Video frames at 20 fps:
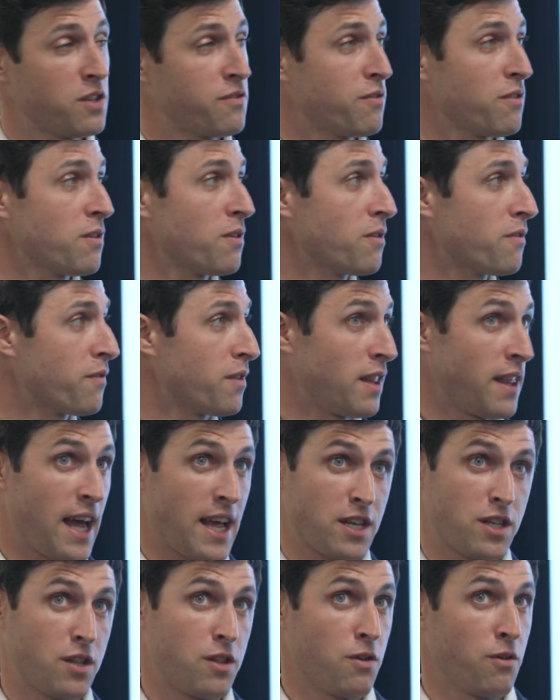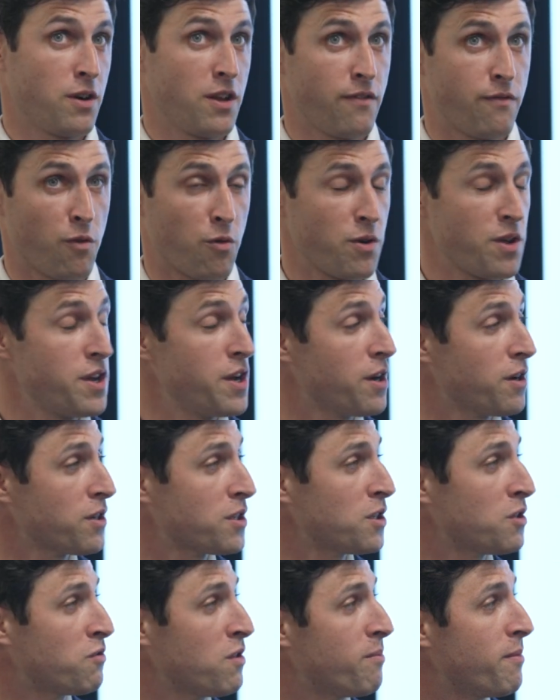for the last 30, 40
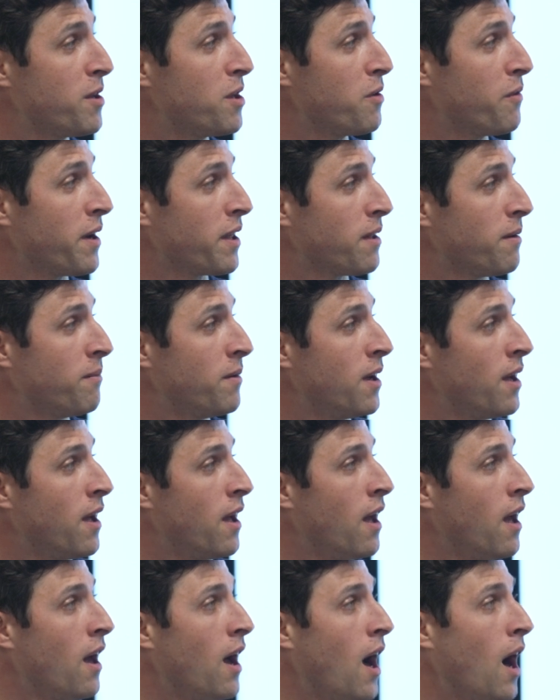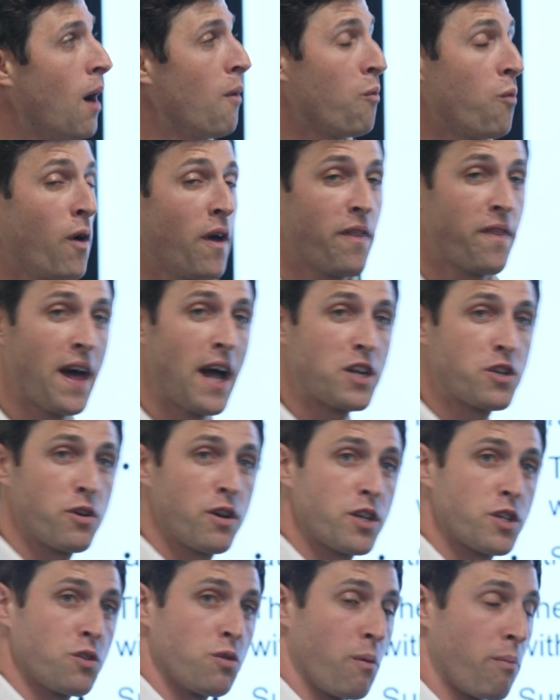years since we've been doing them, with that
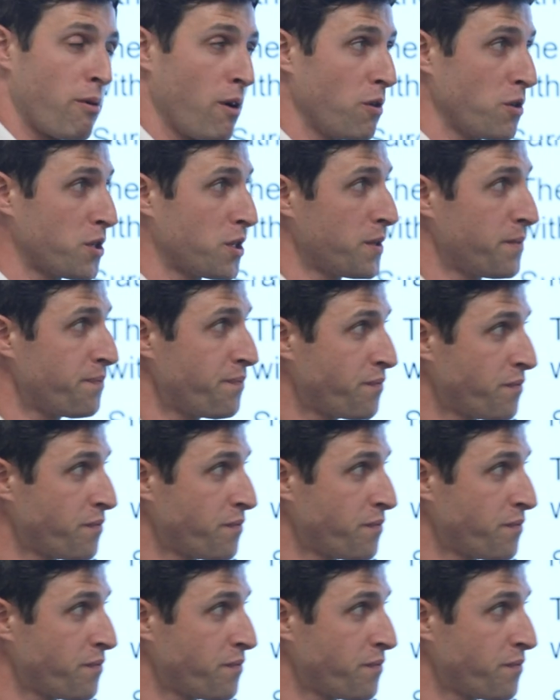traditional approach.